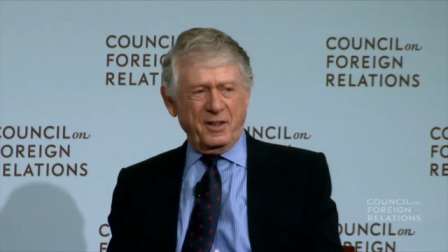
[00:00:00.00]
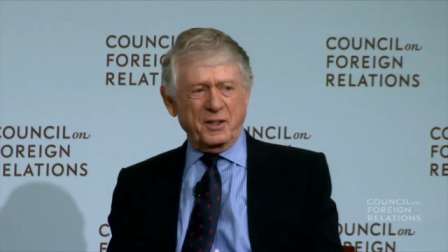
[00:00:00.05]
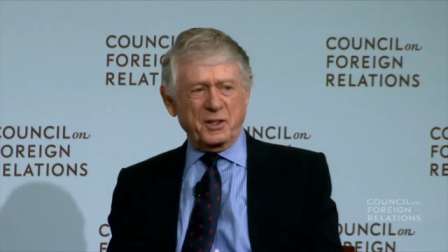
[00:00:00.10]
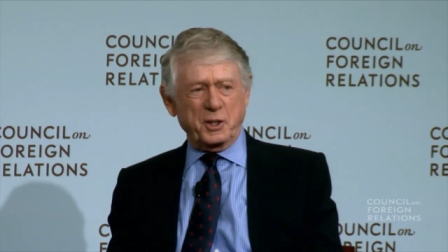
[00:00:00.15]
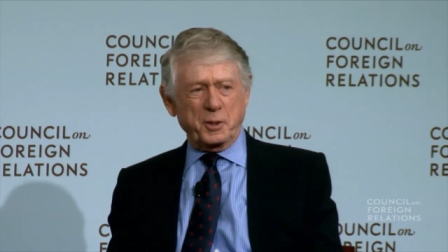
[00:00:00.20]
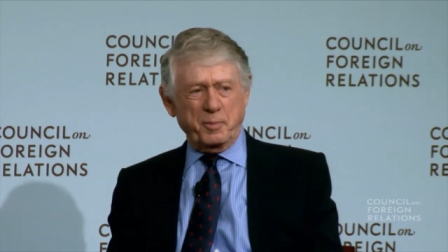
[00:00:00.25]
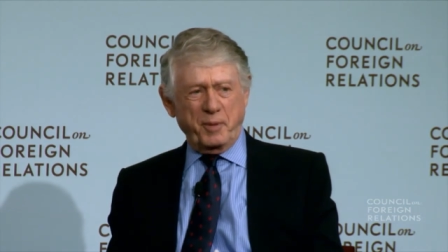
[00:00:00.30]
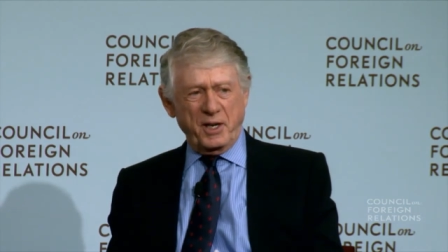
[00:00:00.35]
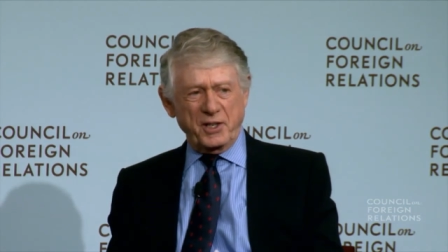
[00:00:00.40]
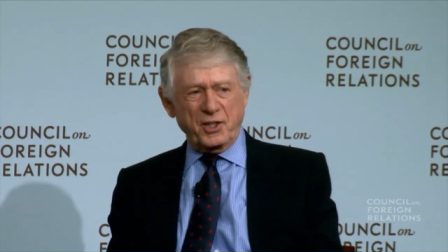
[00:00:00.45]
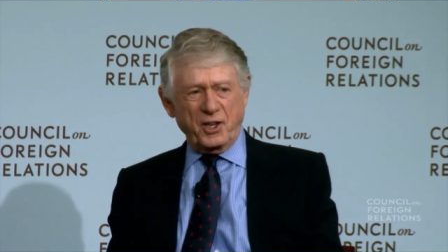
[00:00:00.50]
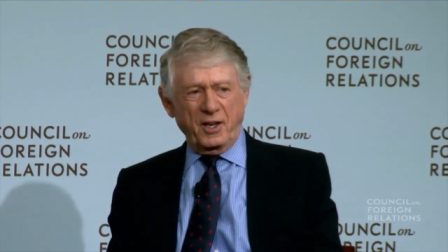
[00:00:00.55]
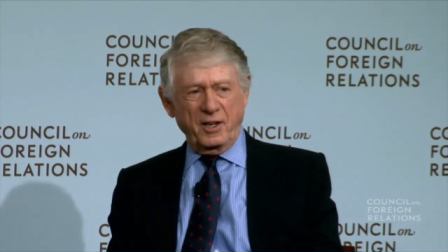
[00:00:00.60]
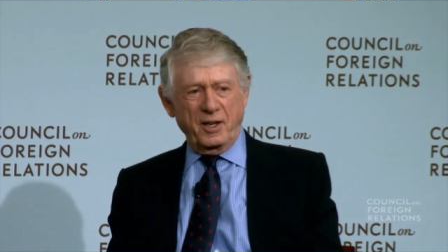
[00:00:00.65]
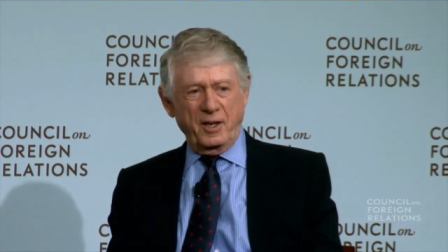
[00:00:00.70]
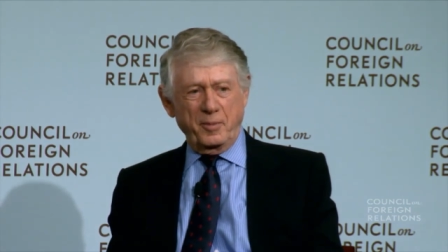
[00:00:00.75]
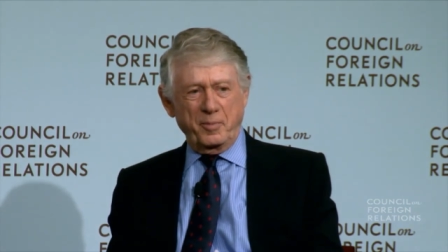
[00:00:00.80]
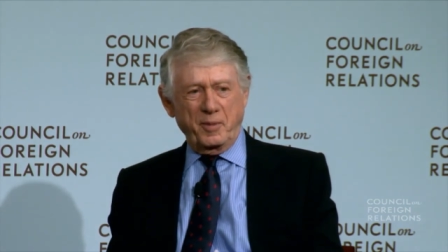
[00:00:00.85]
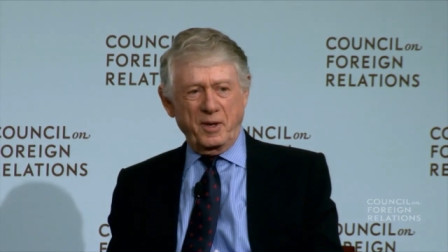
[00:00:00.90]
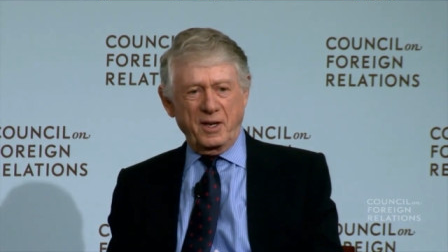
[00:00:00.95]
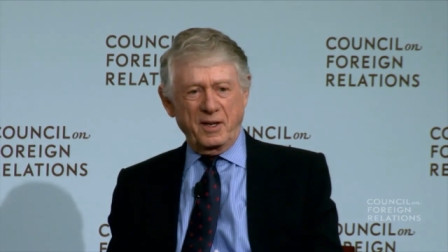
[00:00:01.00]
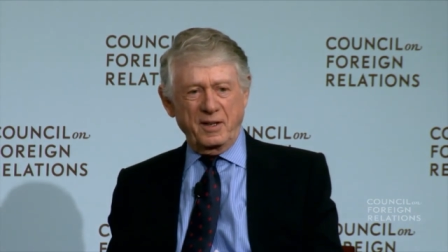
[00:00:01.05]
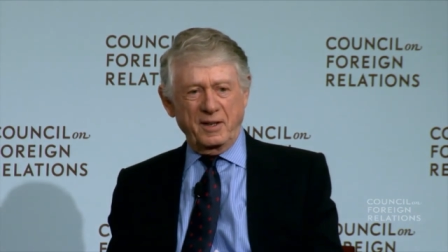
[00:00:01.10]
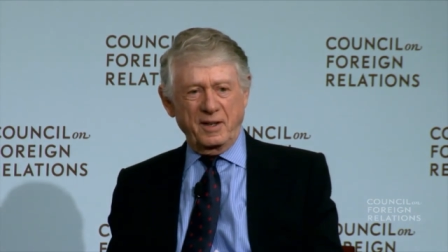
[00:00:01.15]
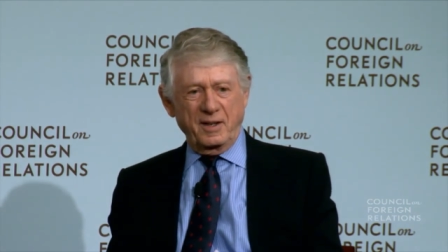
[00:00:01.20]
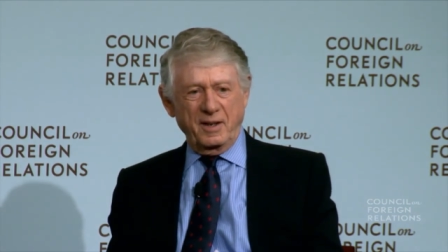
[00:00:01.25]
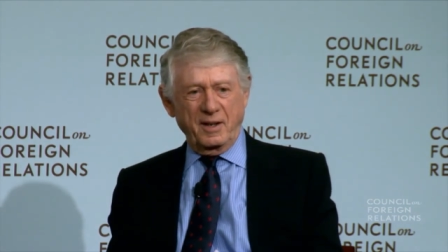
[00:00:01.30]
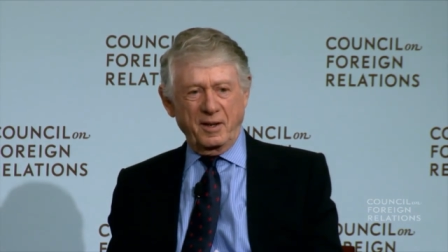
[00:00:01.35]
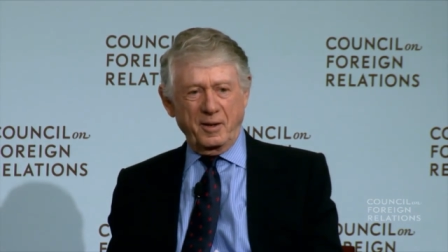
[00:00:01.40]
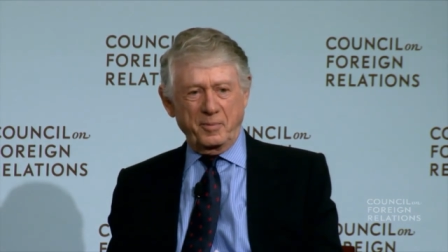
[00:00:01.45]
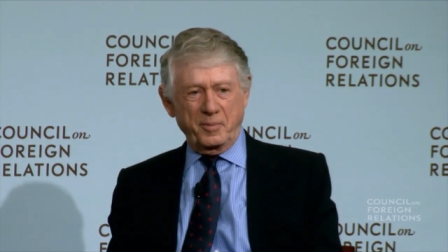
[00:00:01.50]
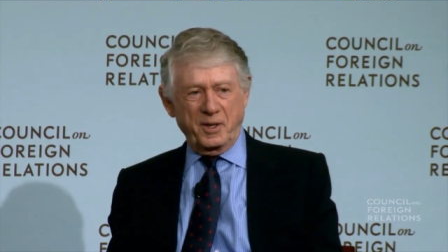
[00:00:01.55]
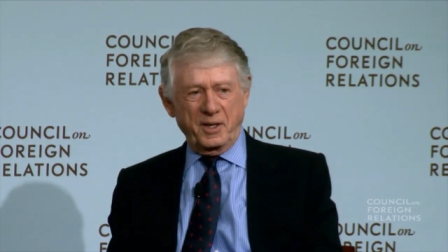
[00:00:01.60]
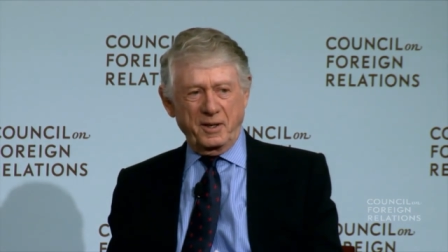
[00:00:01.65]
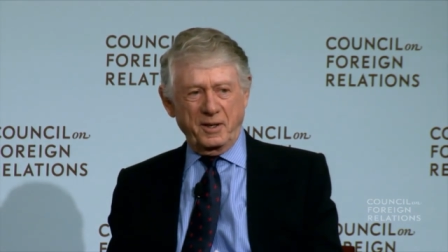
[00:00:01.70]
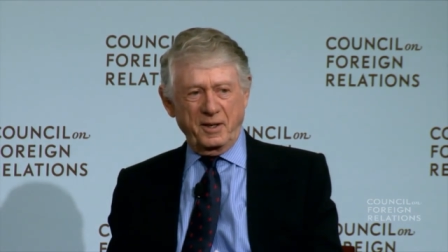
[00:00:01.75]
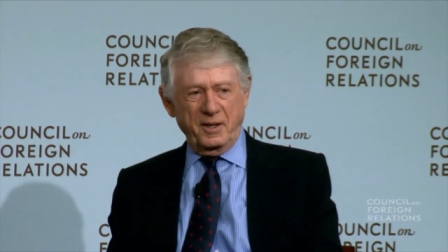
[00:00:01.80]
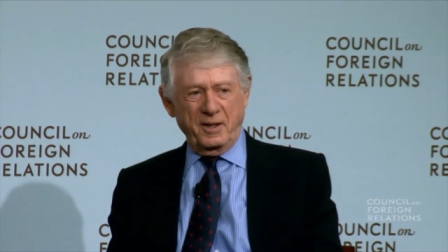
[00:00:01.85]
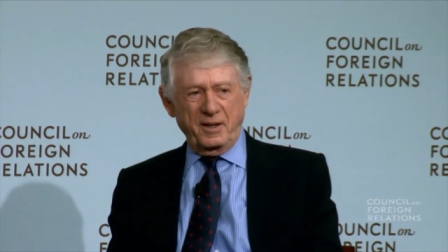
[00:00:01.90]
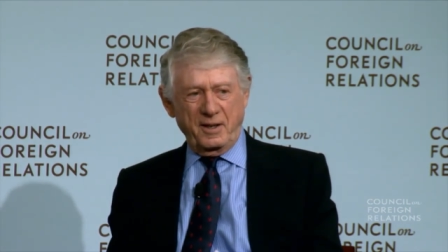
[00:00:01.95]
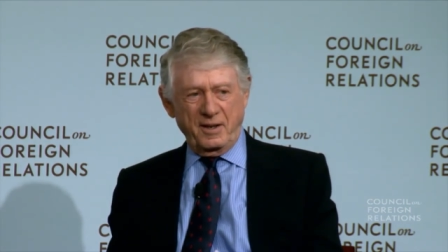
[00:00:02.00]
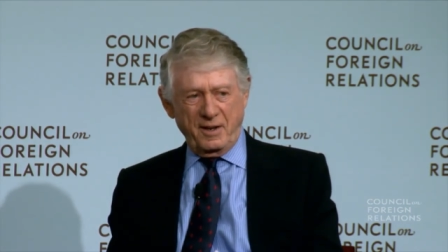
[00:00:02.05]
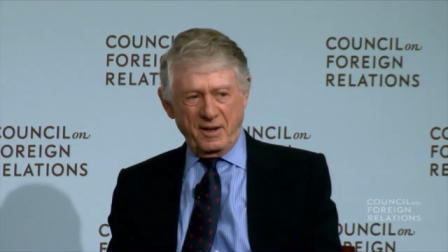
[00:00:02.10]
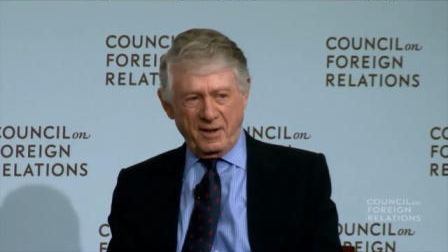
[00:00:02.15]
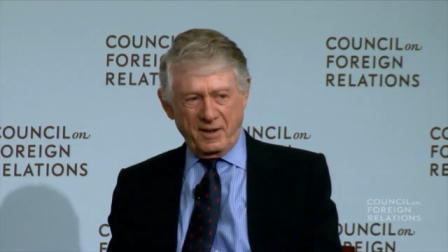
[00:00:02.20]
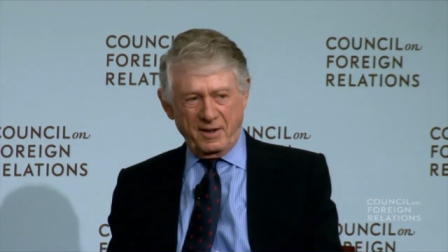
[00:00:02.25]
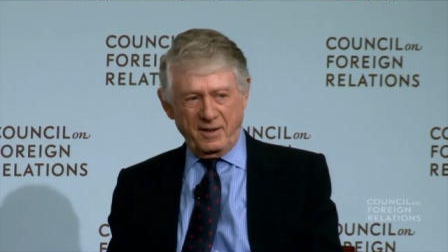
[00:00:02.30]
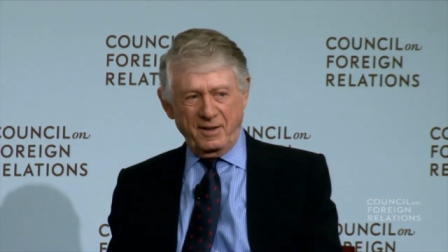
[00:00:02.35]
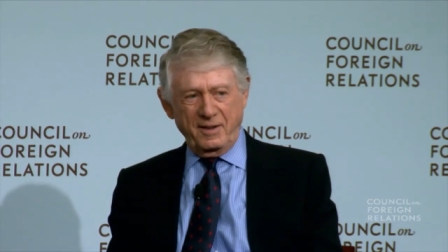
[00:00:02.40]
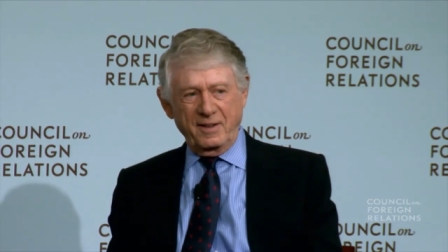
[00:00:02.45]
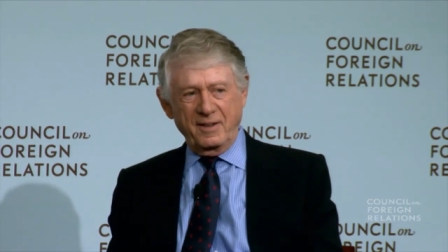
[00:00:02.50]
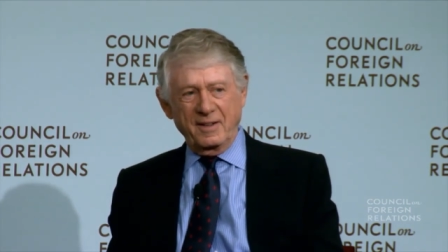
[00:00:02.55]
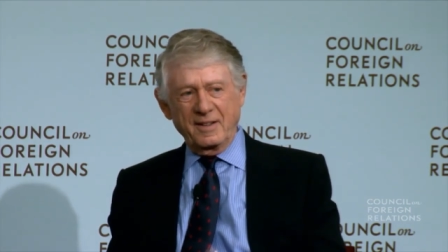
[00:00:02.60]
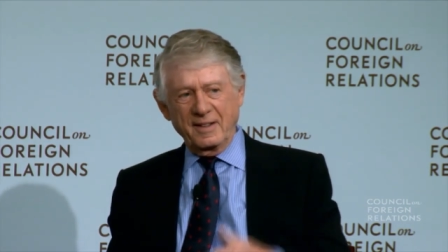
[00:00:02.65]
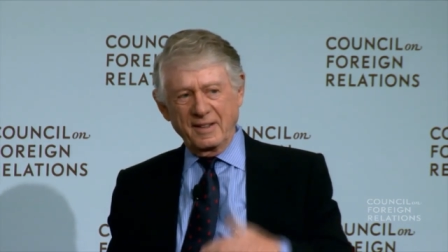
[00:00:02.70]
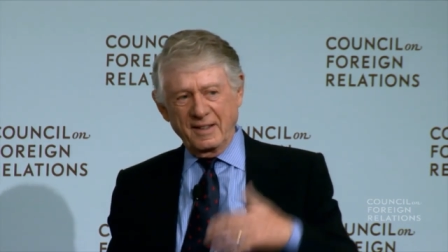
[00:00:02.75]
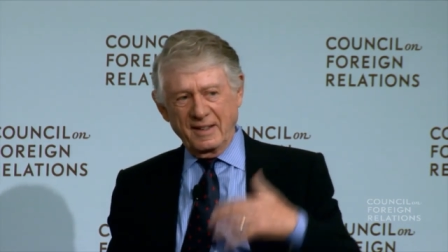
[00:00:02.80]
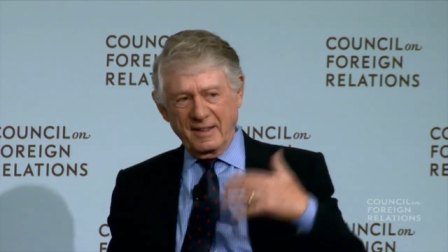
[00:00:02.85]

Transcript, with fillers: especially among, among young